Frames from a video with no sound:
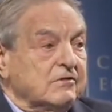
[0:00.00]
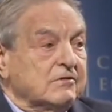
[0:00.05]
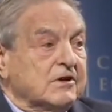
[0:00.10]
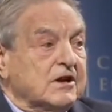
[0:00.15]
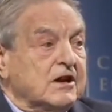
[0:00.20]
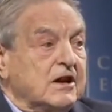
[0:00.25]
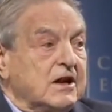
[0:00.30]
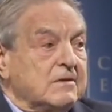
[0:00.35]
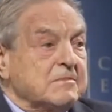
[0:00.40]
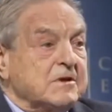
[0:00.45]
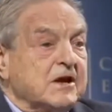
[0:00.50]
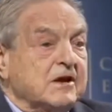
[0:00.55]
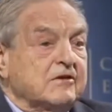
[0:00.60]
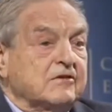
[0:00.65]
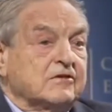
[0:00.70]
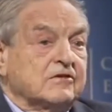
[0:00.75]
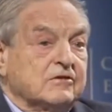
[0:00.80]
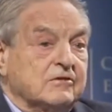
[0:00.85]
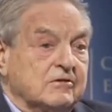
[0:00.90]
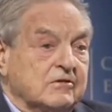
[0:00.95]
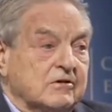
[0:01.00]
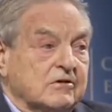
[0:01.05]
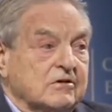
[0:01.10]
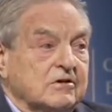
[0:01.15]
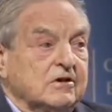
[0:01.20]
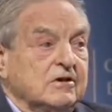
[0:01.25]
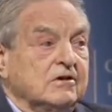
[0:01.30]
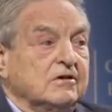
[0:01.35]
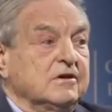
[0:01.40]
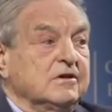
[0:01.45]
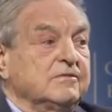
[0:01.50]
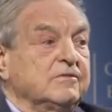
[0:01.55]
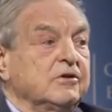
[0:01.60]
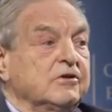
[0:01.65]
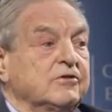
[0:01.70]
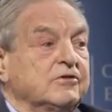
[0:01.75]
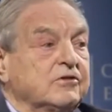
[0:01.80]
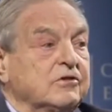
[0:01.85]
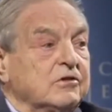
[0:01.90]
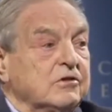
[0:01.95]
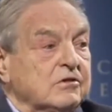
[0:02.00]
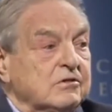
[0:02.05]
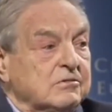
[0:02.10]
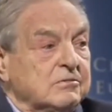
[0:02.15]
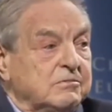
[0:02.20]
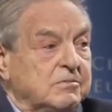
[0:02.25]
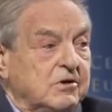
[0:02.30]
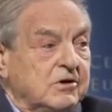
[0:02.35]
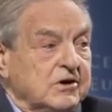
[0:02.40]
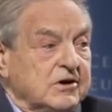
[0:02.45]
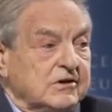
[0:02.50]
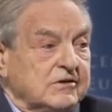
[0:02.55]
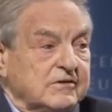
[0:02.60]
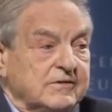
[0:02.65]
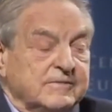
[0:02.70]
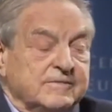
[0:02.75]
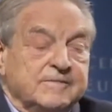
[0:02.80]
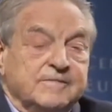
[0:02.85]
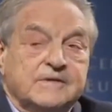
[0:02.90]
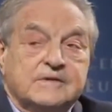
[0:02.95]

climax or reversal point.